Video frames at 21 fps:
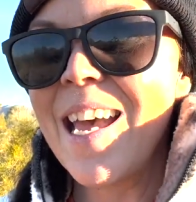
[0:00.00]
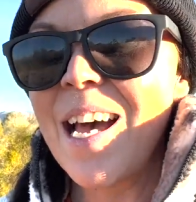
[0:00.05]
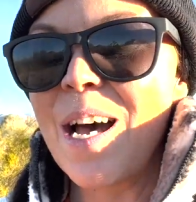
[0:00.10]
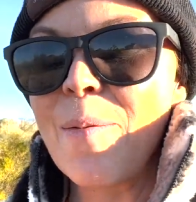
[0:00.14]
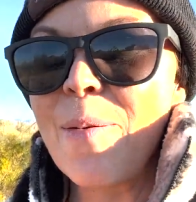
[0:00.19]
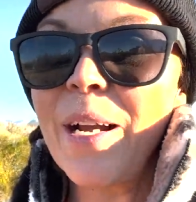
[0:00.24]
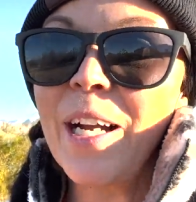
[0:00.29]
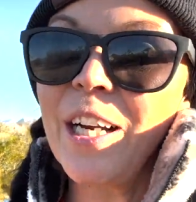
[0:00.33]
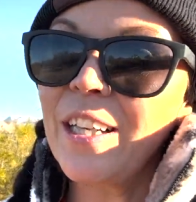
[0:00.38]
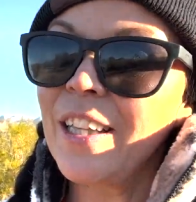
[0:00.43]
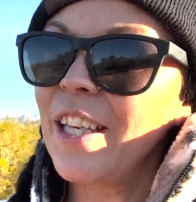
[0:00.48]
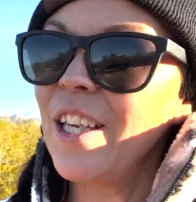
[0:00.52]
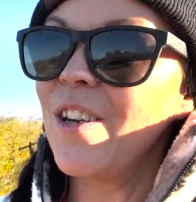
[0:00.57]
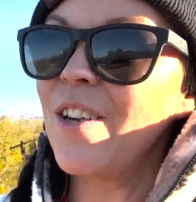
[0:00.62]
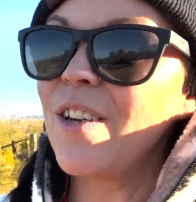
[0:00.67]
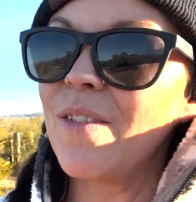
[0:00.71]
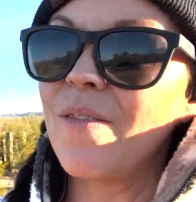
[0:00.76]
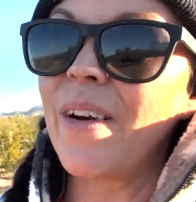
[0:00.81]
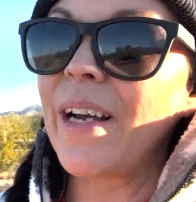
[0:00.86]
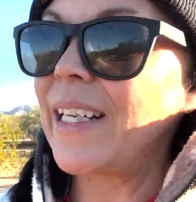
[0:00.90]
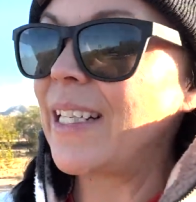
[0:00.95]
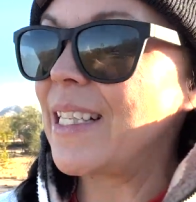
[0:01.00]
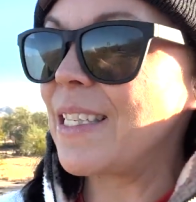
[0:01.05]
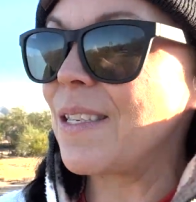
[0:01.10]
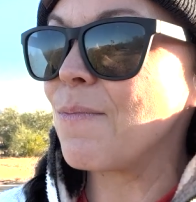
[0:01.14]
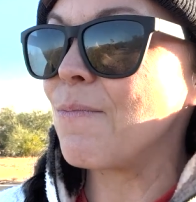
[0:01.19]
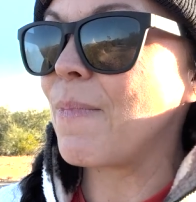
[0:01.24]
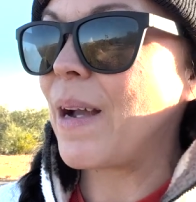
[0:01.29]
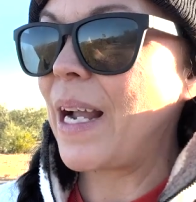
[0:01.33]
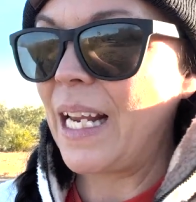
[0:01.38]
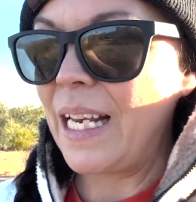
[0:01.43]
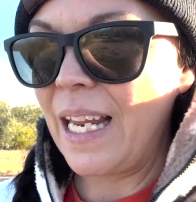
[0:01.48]
Apparently you can find
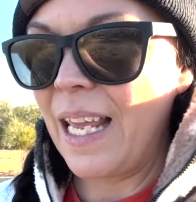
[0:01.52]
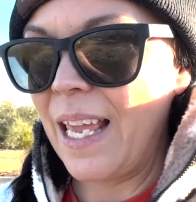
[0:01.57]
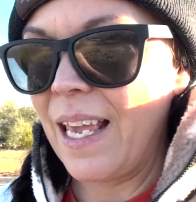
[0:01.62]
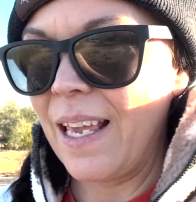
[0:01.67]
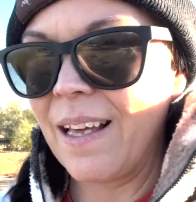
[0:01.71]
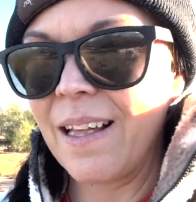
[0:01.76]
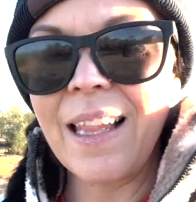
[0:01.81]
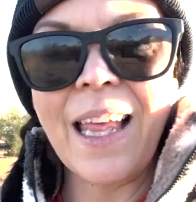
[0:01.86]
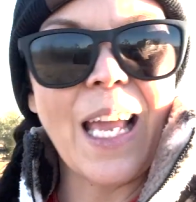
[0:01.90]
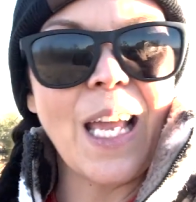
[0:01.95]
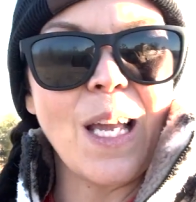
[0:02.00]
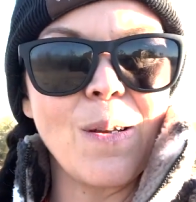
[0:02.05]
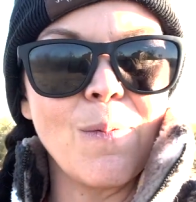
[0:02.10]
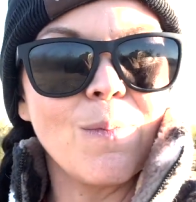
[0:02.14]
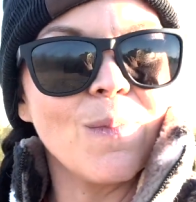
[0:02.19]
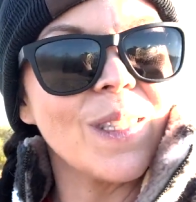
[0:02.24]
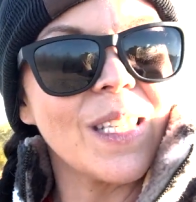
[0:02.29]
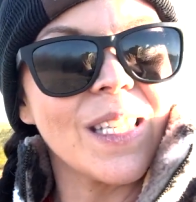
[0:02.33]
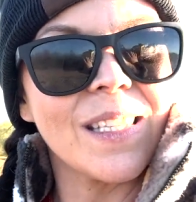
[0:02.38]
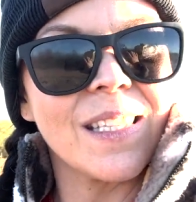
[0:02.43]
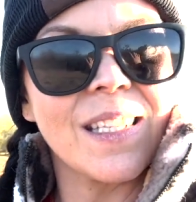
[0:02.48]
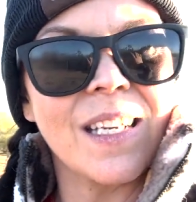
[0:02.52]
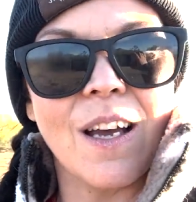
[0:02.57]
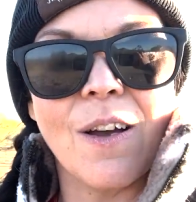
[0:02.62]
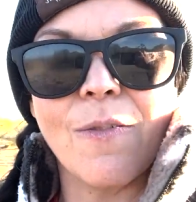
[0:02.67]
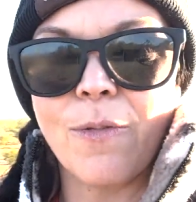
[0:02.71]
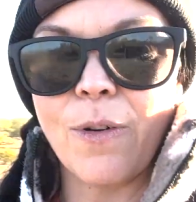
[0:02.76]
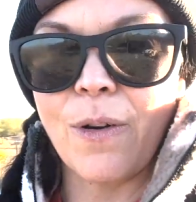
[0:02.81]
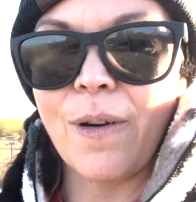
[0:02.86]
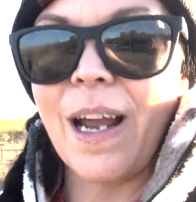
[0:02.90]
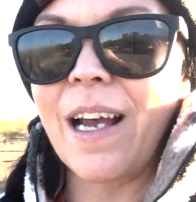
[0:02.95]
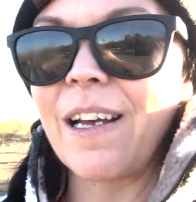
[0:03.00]
some mining claims and stuff
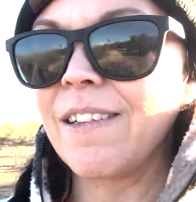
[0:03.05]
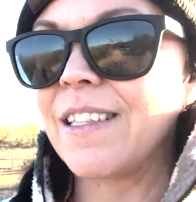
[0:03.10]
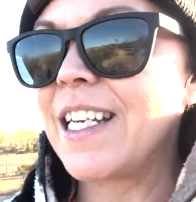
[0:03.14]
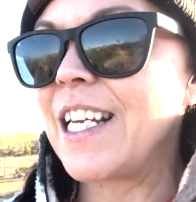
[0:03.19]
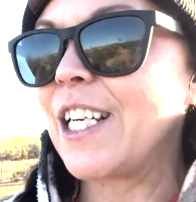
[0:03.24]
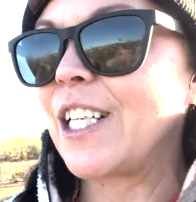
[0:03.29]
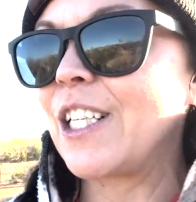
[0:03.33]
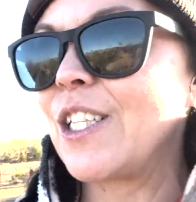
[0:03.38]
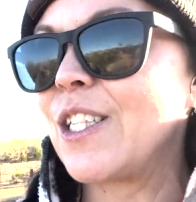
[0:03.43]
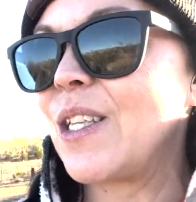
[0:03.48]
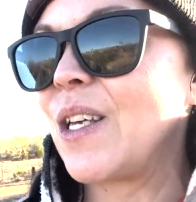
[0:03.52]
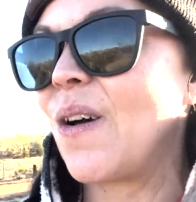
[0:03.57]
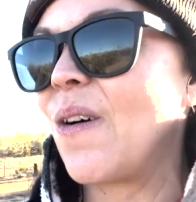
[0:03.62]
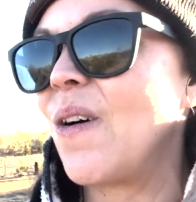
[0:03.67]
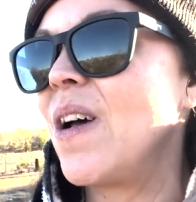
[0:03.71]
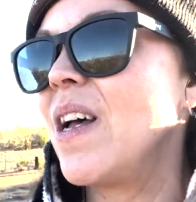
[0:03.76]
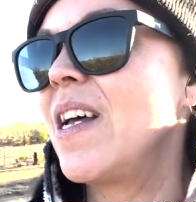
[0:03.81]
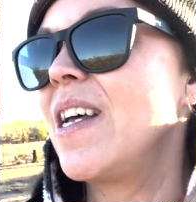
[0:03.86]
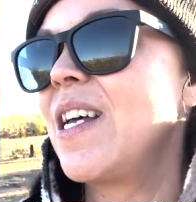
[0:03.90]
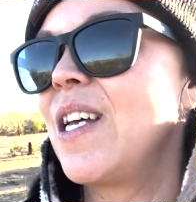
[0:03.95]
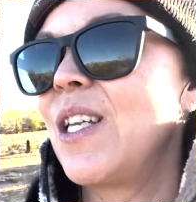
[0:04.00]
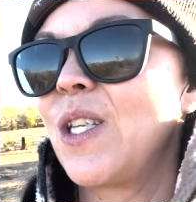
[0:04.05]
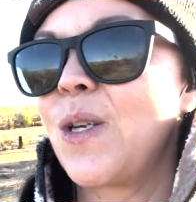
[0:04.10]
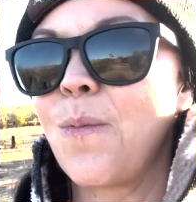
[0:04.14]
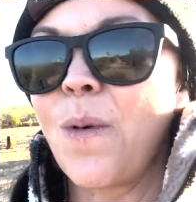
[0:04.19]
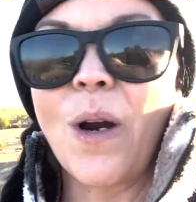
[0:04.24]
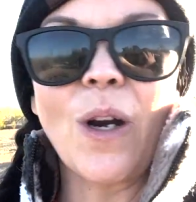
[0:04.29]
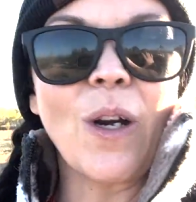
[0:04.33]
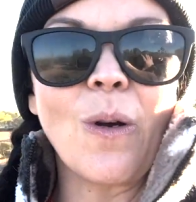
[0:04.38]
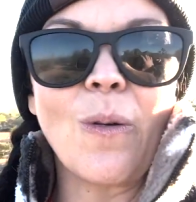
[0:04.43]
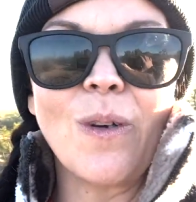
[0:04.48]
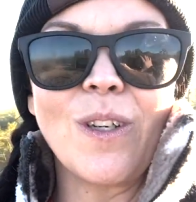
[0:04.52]
around here, so
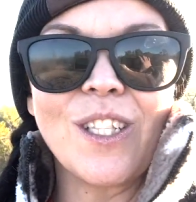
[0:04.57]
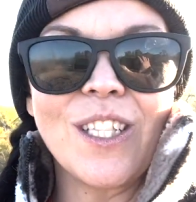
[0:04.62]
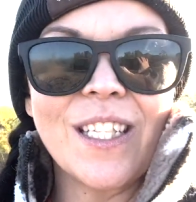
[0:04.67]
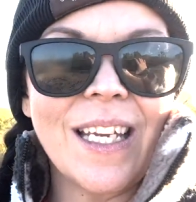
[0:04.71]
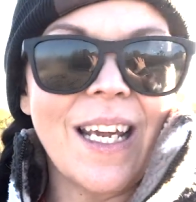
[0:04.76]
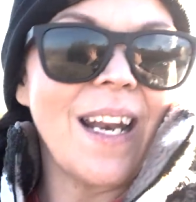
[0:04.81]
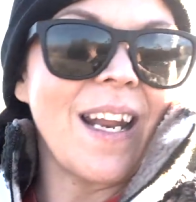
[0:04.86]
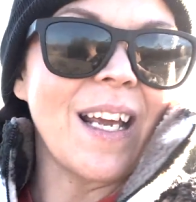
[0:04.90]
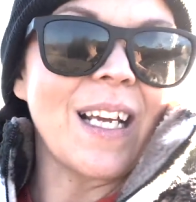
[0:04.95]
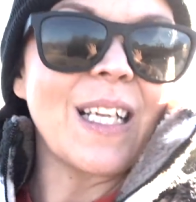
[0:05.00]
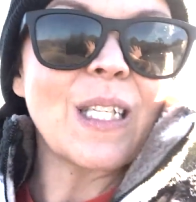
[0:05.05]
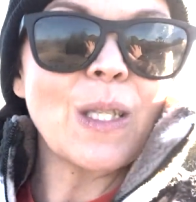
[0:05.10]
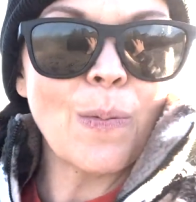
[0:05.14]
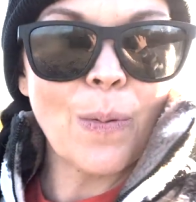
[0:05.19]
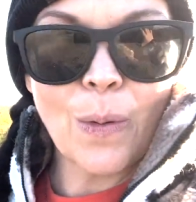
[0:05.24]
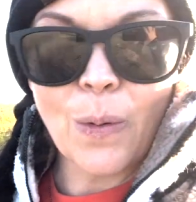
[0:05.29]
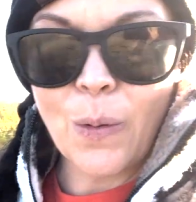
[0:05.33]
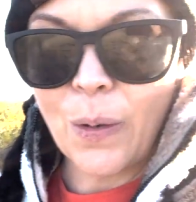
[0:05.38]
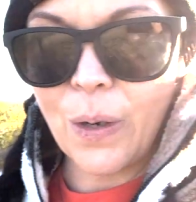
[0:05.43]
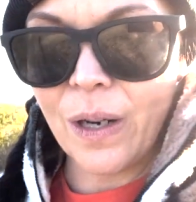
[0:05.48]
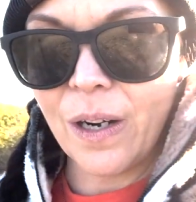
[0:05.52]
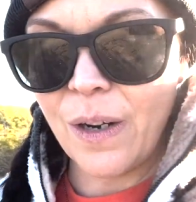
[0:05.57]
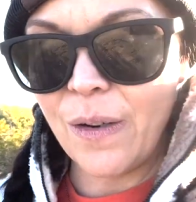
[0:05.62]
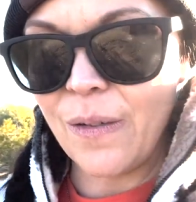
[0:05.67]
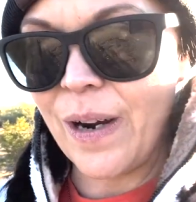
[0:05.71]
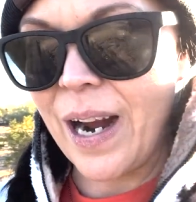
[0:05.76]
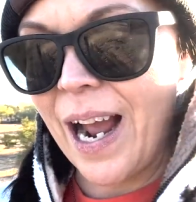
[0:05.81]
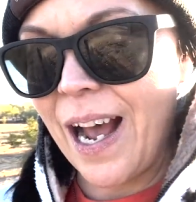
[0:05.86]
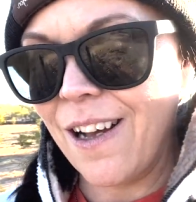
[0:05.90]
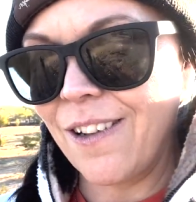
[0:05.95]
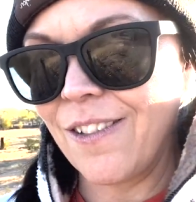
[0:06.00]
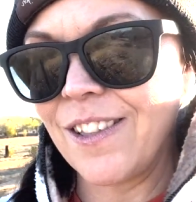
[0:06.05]
tomorrow we're just going to explore
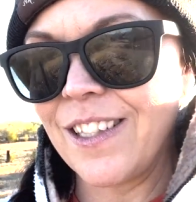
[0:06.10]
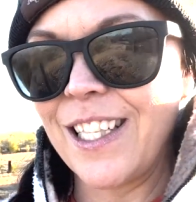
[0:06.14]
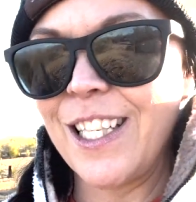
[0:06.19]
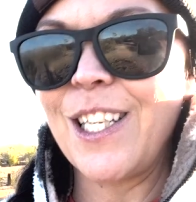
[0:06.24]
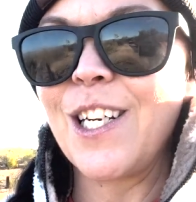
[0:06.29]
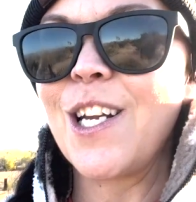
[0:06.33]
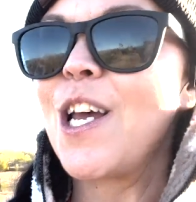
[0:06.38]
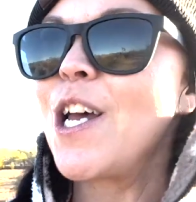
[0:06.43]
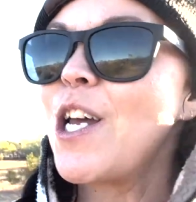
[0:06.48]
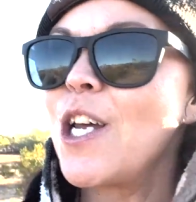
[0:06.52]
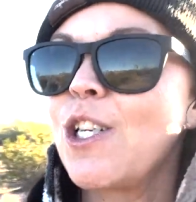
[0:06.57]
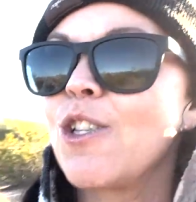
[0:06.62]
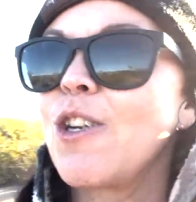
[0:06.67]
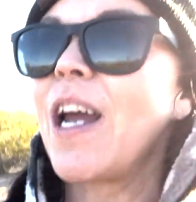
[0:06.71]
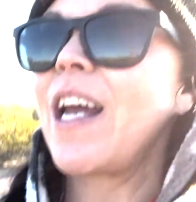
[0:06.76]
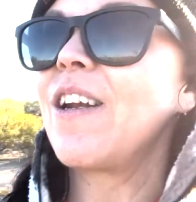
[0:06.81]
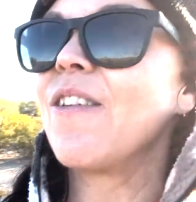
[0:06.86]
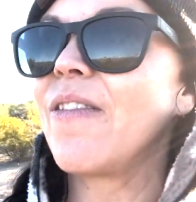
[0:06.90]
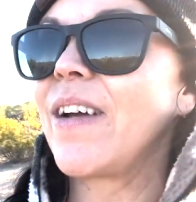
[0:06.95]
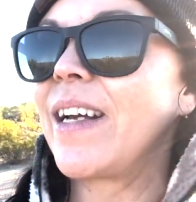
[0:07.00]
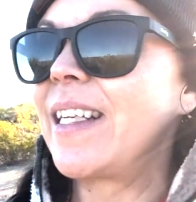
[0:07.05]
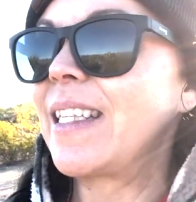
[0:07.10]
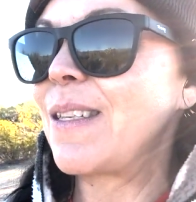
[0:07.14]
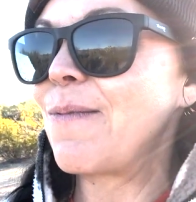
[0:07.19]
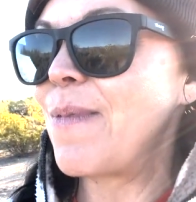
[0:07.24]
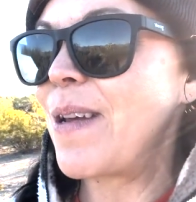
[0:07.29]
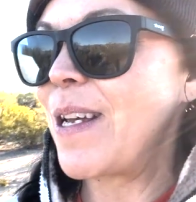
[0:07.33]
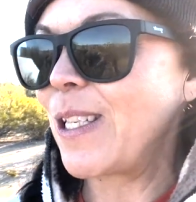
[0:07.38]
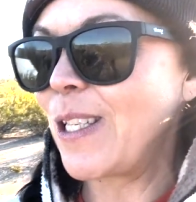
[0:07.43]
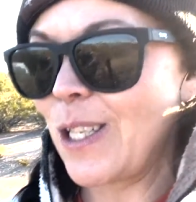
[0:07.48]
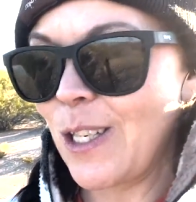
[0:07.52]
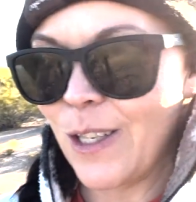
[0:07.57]
around and try to find some
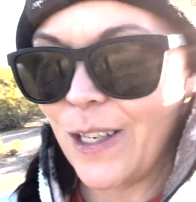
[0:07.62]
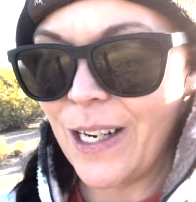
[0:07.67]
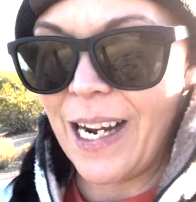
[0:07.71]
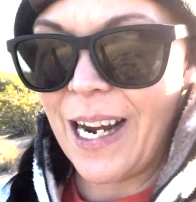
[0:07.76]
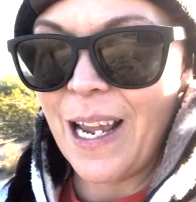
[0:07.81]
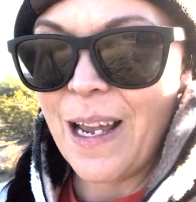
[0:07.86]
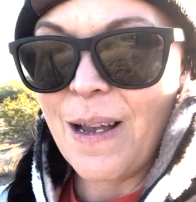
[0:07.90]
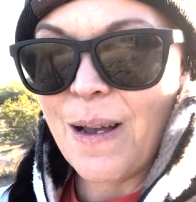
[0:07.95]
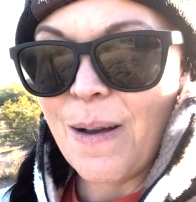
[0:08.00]
history,